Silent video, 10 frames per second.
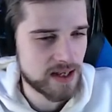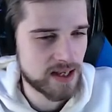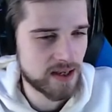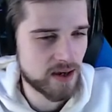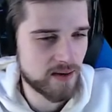
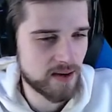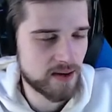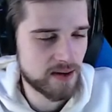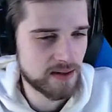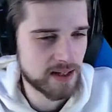
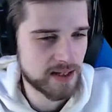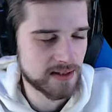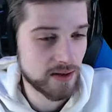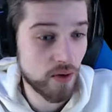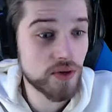
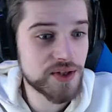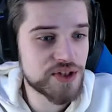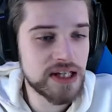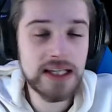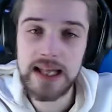The
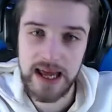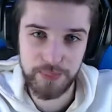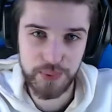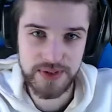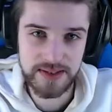genie
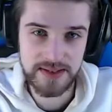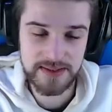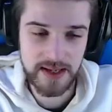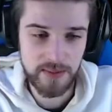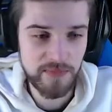lamp was in this
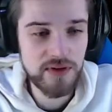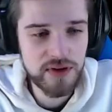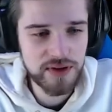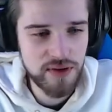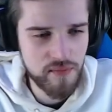game. If you
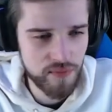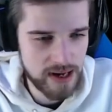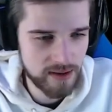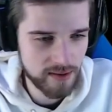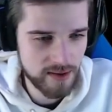look at the cover
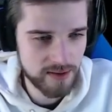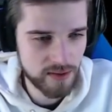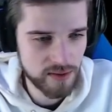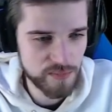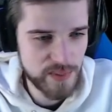art, it kind of
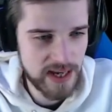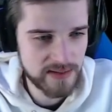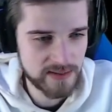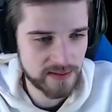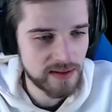all comes
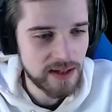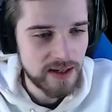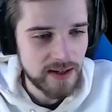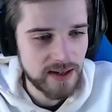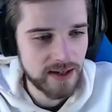back to you.
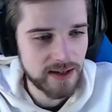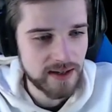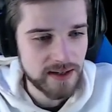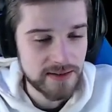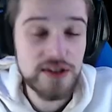
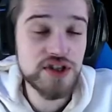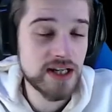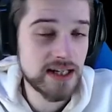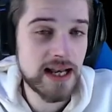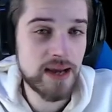The
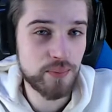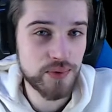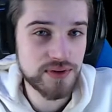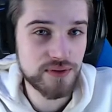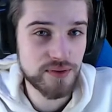genie lamp
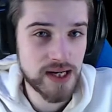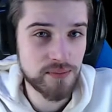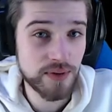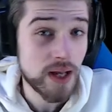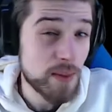was a great
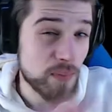one.